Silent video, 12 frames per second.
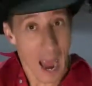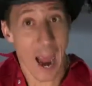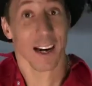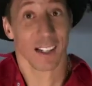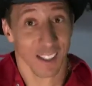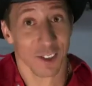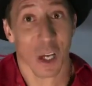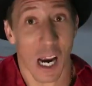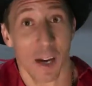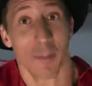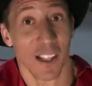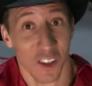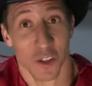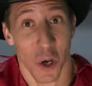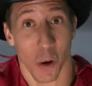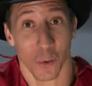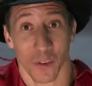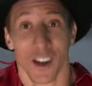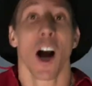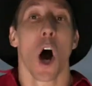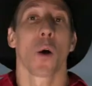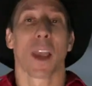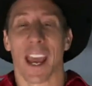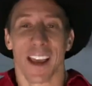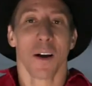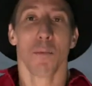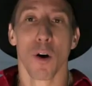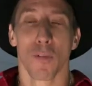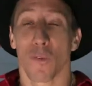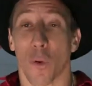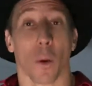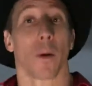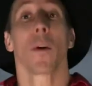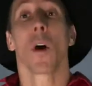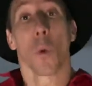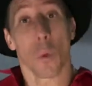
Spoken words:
And let's talk about the zone. Okay, moving forward.